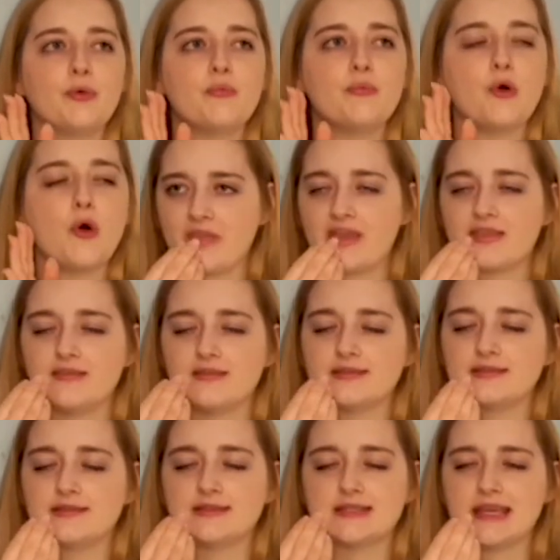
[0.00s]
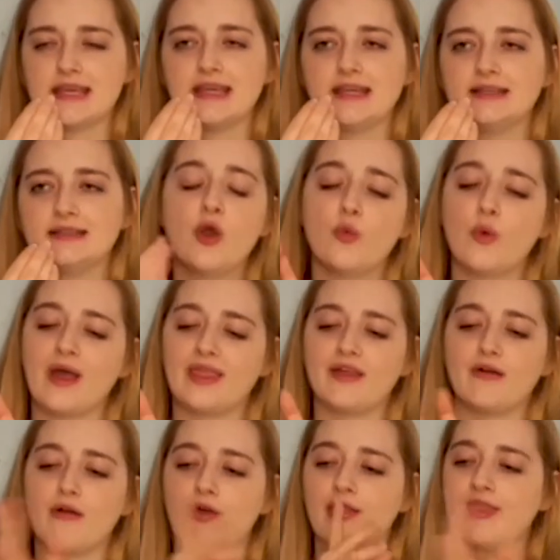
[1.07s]
But the scene where
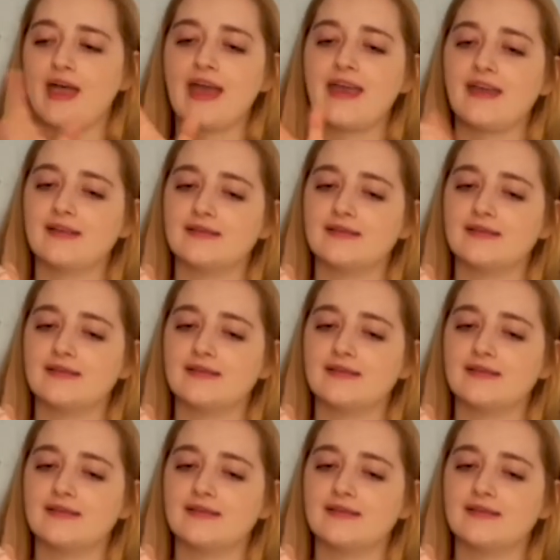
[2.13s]
they're on that hill